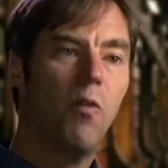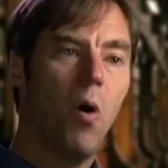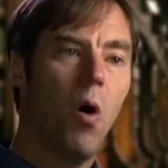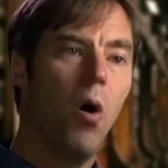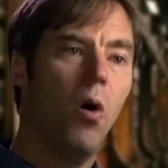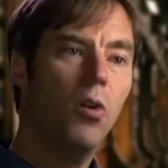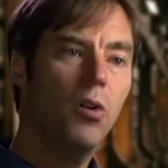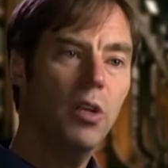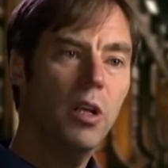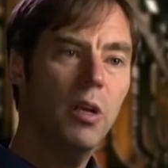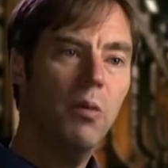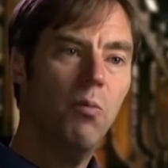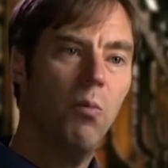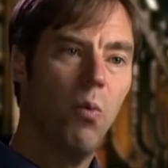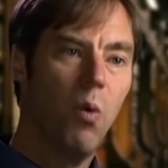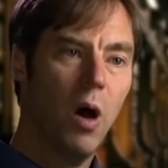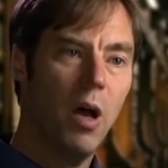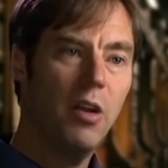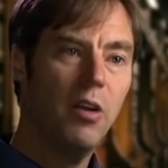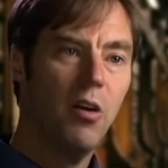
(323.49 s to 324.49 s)
of only
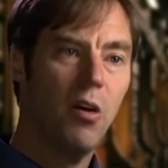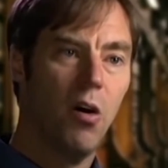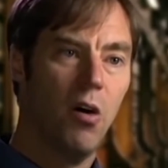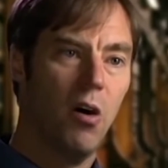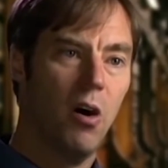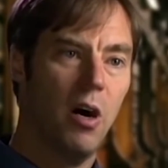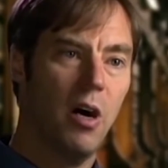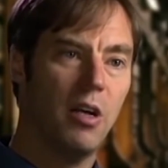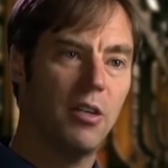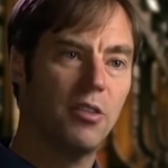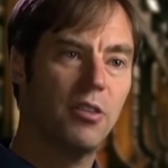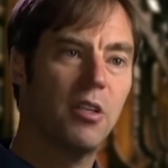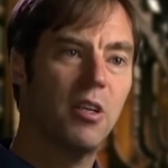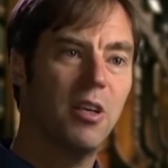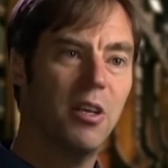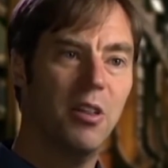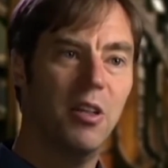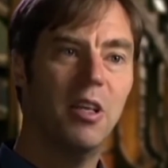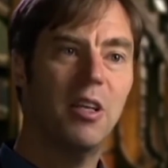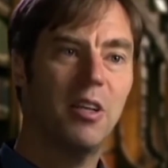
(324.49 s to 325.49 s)
one cause
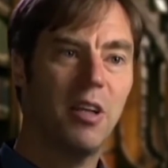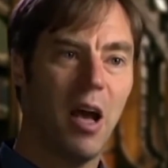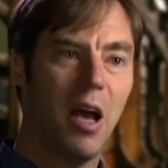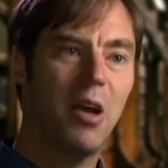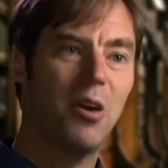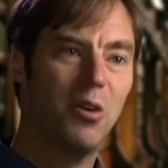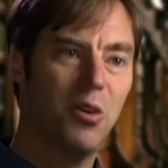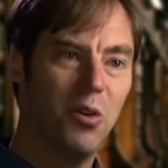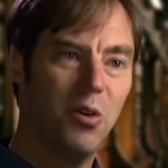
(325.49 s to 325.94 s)
in the entire